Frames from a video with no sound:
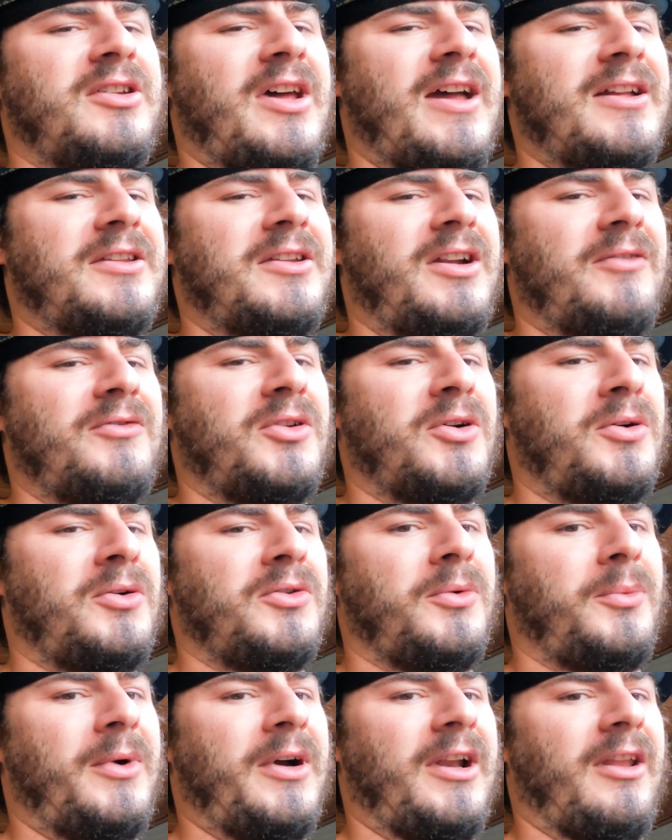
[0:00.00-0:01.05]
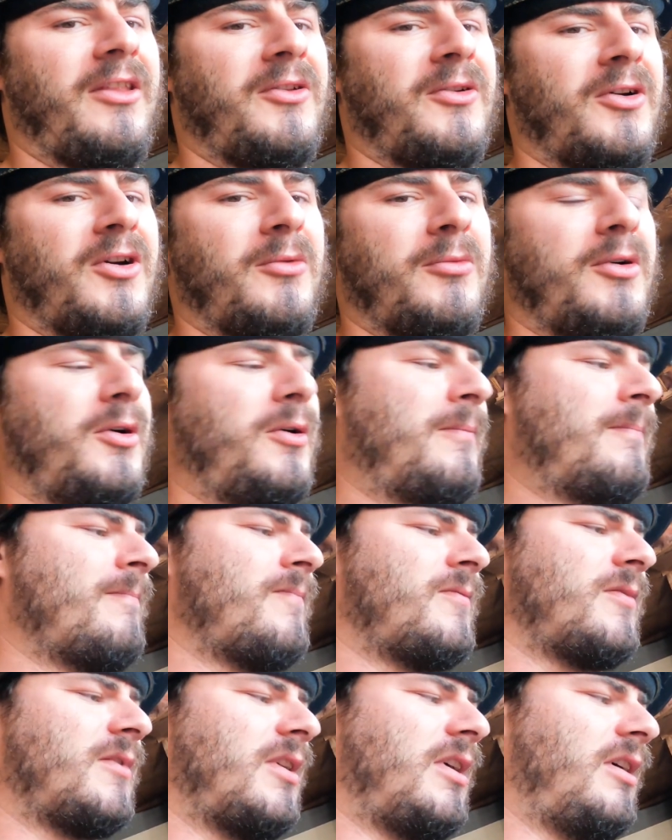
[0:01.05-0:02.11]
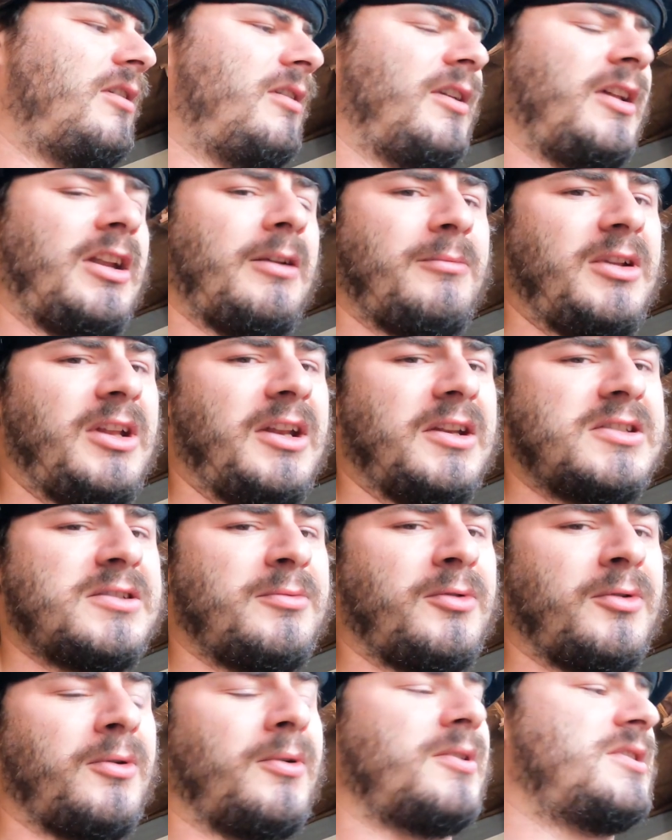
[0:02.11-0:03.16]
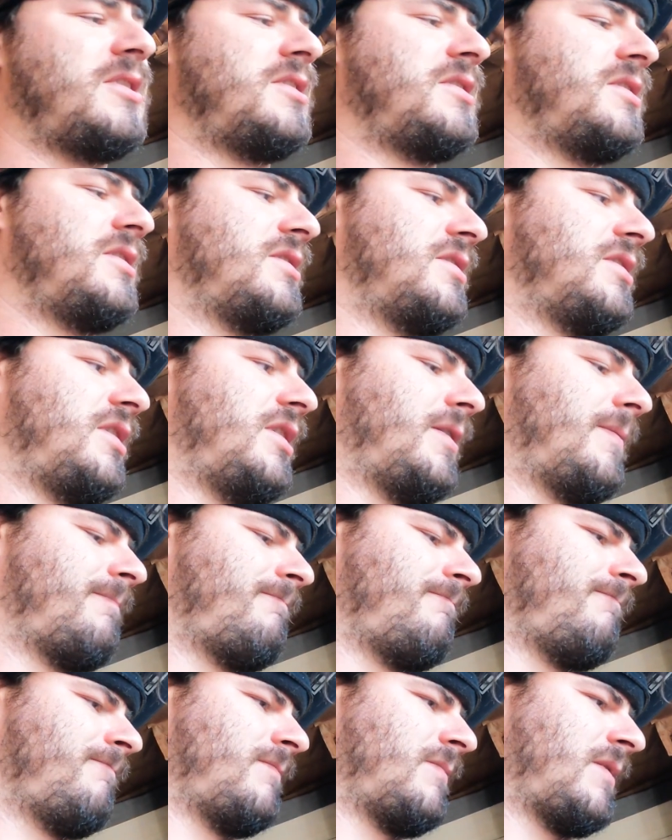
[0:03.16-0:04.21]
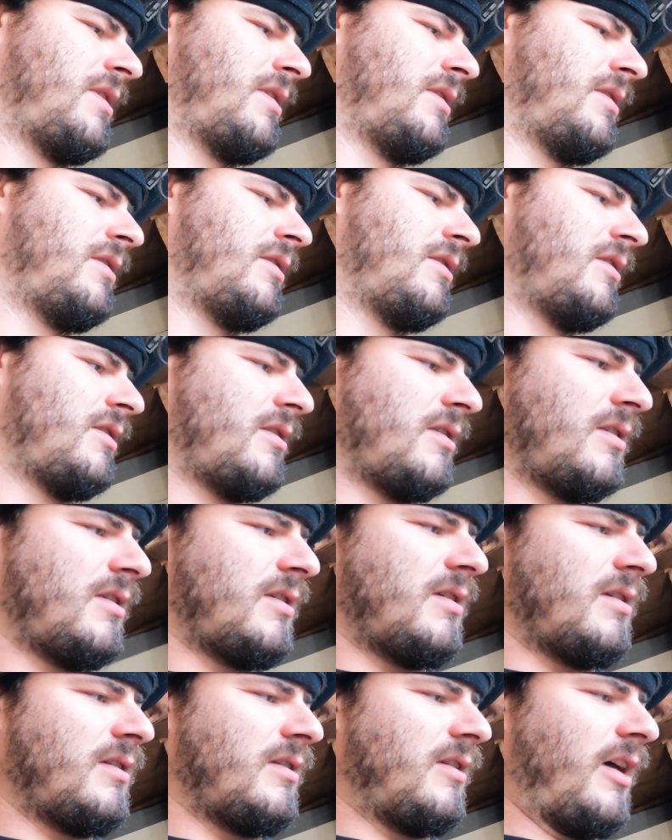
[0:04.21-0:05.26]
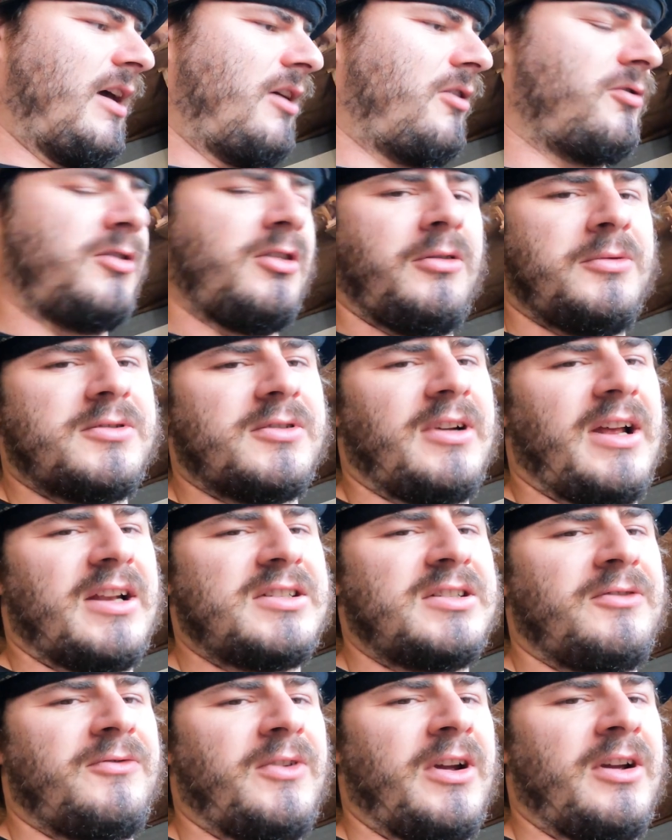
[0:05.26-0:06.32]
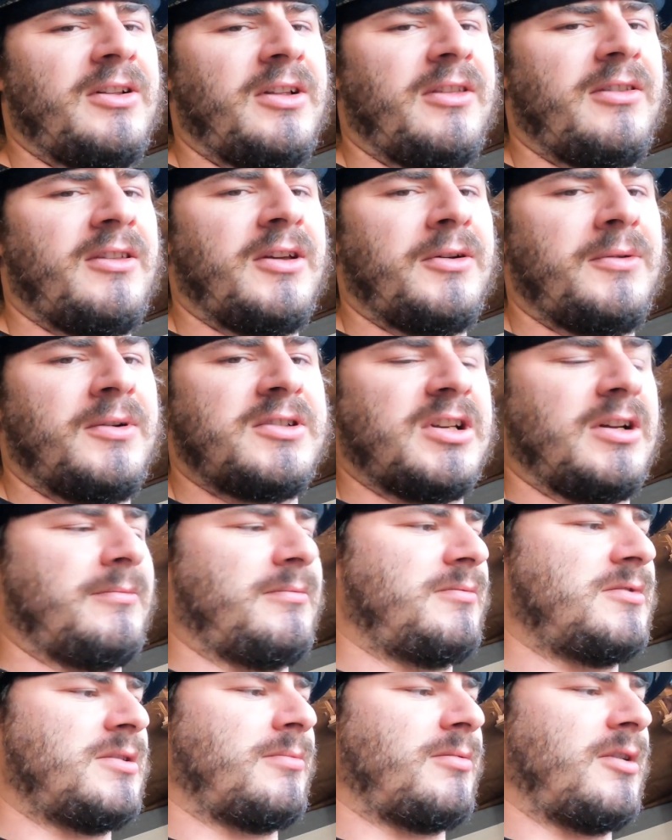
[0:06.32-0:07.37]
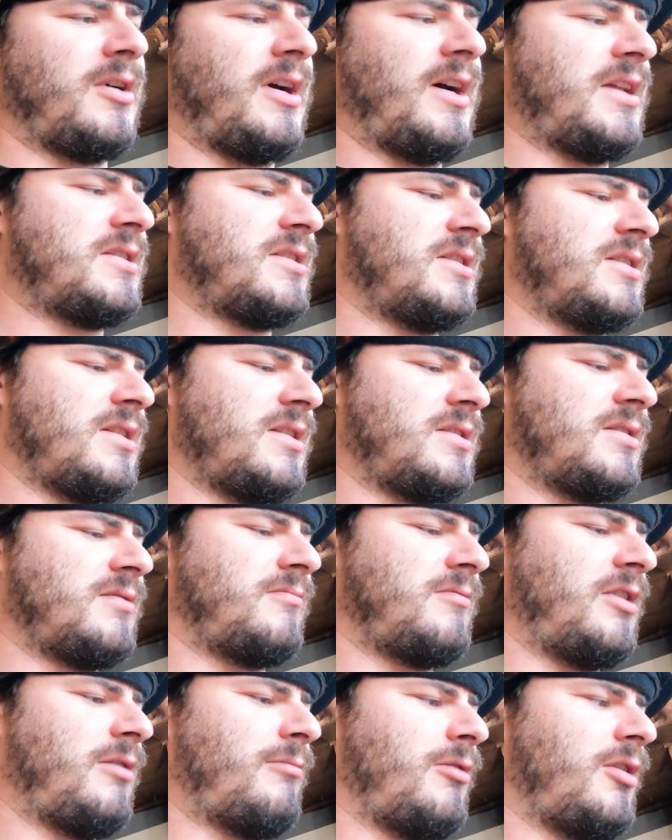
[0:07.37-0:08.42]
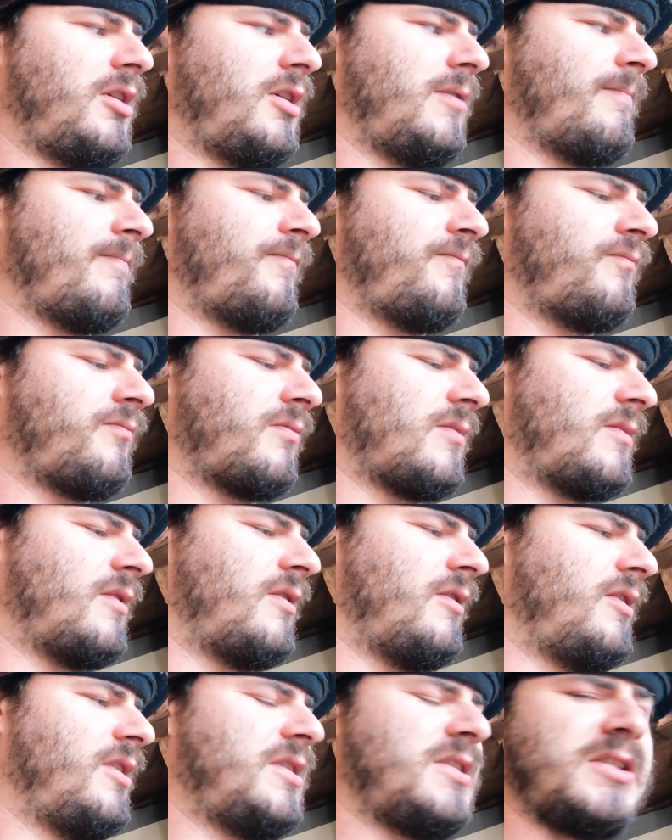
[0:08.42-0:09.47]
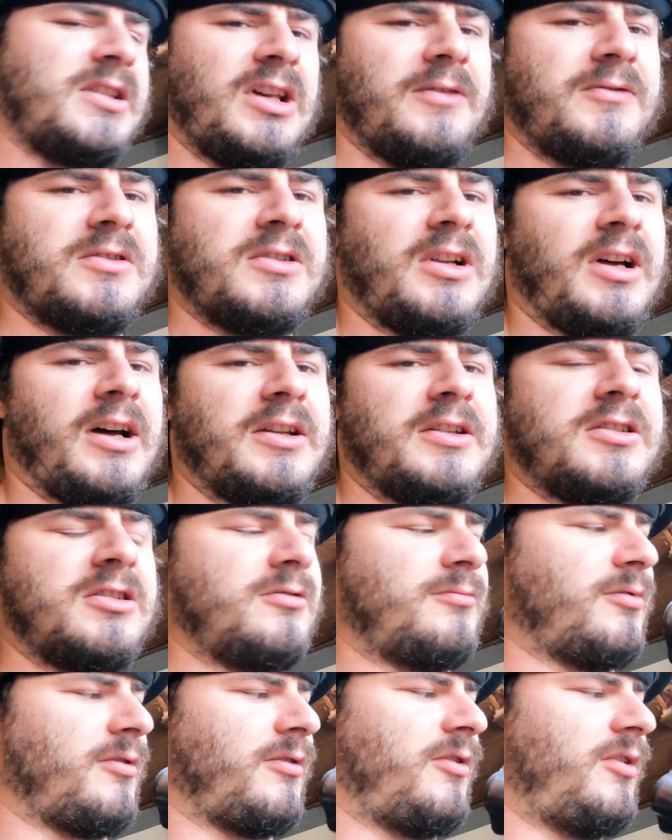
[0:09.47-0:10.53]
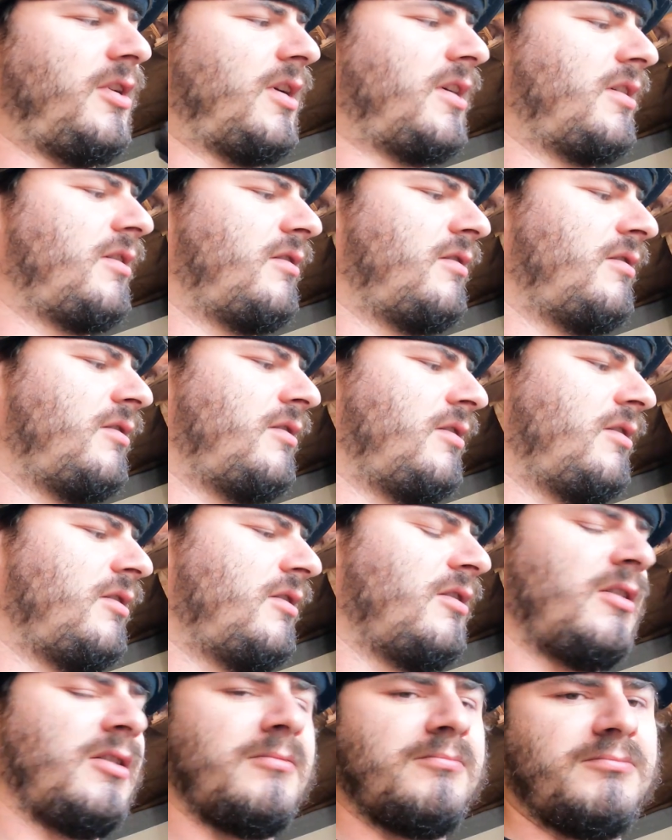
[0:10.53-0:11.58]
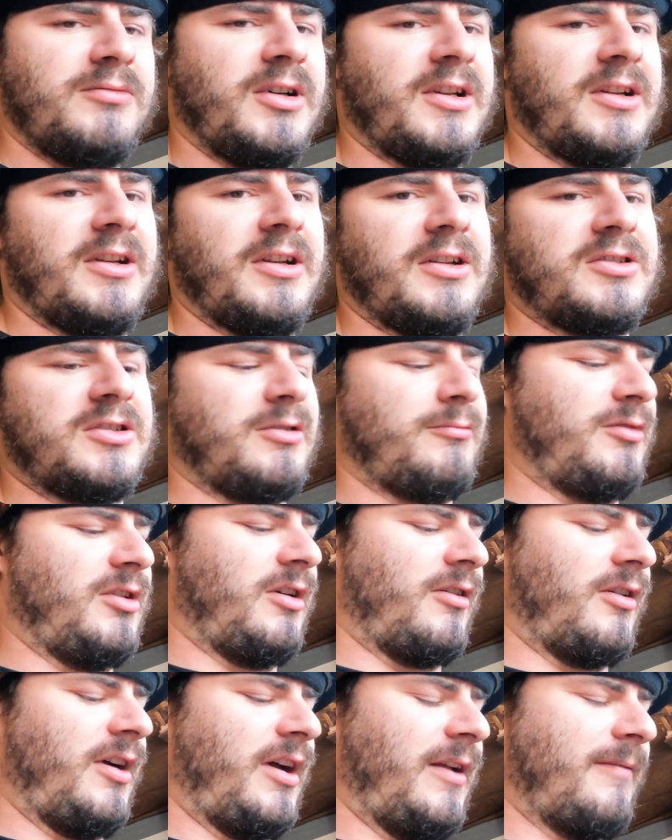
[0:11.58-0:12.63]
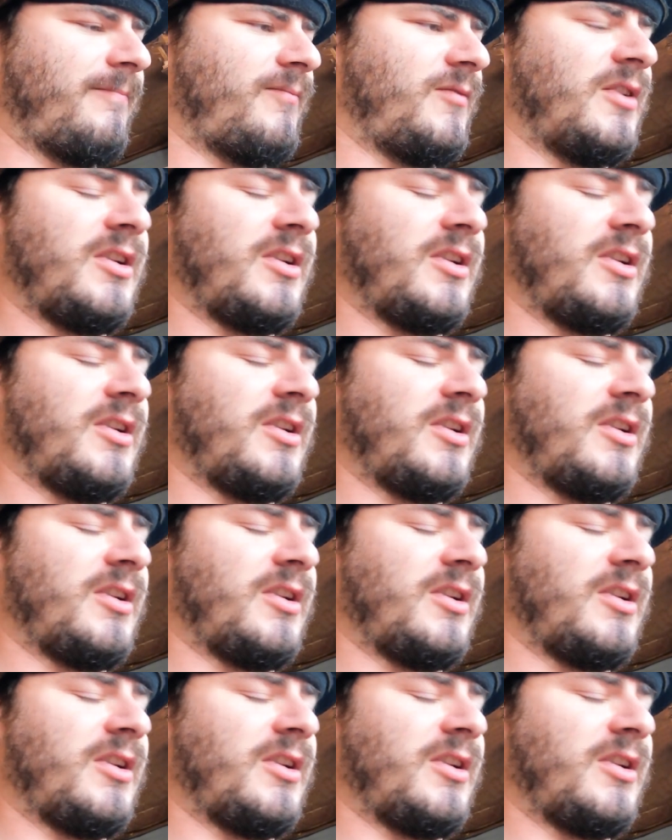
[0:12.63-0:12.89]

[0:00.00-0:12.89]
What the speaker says: Tacked enough to hold the weight of the turbo. It'll end up needing supports. This is... the header tubes are actually fairly thick, which I'm surprised because it's eBay. This stuff's not super thick, but it should be alright.